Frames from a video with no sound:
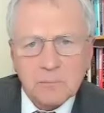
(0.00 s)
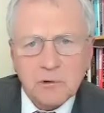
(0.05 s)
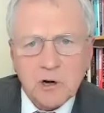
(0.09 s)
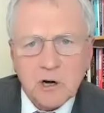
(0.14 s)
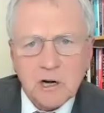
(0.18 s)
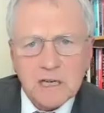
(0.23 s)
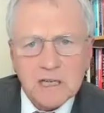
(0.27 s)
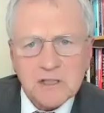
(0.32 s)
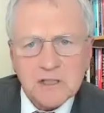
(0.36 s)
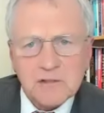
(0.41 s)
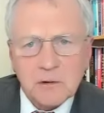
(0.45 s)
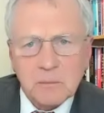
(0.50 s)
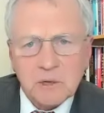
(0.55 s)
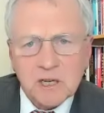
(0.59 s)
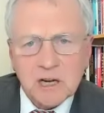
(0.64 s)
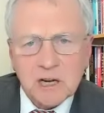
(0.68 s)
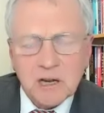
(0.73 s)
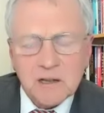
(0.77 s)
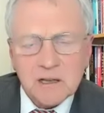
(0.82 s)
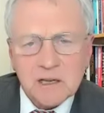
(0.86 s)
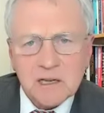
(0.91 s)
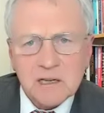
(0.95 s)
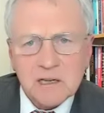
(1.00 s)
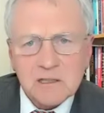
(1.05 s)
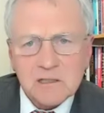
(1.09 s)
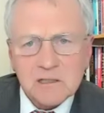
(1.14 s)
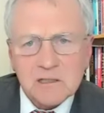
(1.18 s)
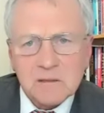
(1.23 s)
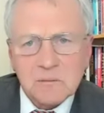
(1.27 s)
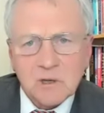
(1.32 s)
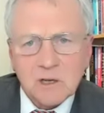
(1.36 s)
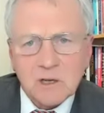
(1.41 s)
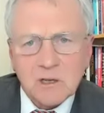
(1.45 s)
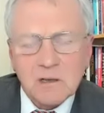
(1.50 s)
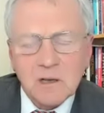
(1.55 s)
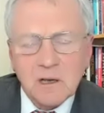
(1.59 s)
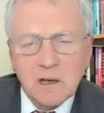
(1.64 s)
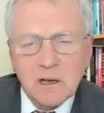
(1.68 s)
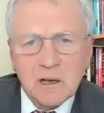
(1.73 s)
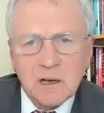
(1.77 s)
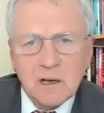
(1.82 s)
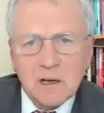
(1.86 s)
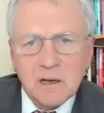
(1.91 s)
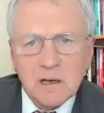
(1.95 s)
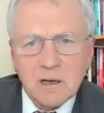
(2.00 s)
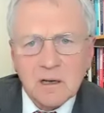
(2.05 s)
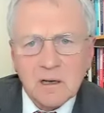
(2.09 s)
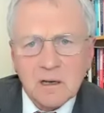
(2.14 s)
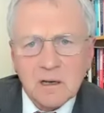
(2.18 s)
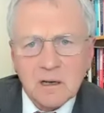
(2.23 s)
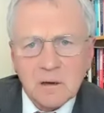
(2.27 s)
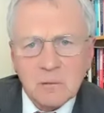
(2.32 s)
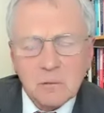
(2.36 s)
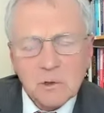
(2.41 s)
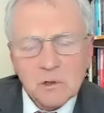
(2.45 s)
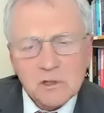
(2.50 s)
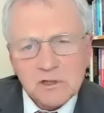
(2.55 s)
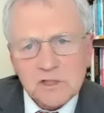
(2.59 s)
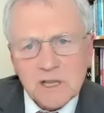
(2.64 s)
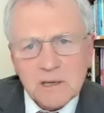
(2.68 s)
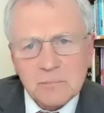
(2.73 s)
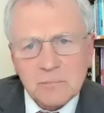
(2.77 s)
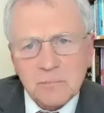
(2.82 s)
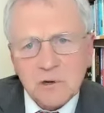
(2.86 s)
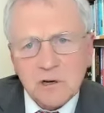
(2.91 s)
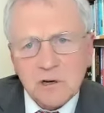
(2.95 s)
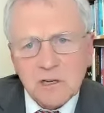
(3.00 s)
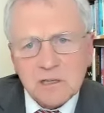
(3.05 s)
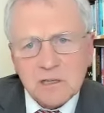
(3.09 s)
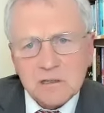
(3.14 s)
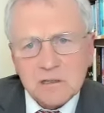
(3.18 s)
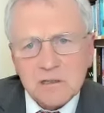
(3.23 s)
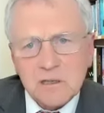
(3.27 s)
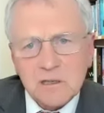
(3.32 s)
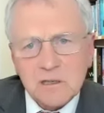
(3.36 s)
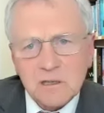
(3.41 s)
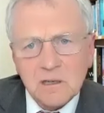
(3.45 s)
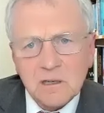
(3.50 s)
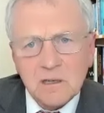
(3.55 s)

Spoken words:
price from another customer. What's that price?